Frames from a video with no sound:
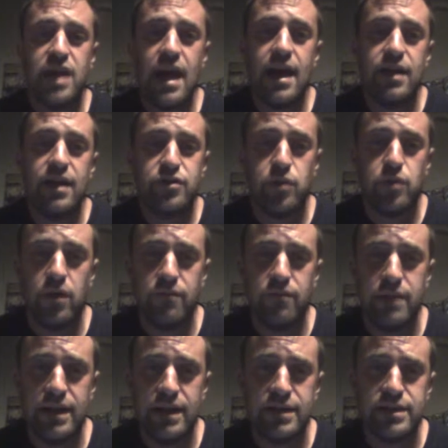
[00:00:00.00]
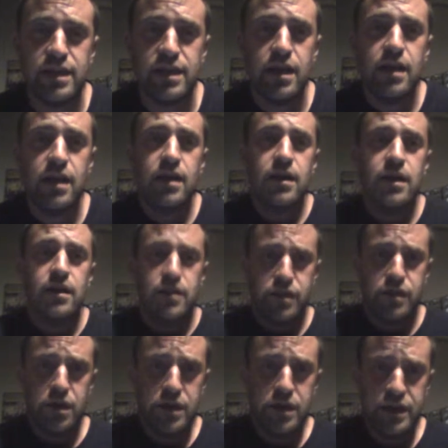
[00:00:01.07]
at 12 minutes
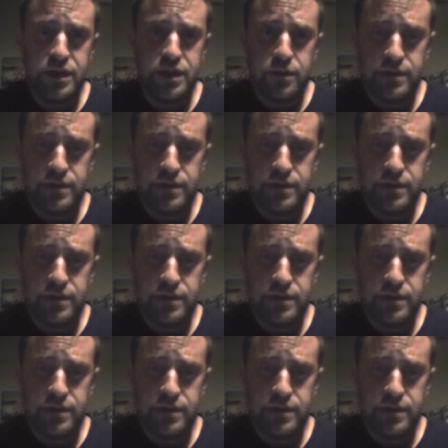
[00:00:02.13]
32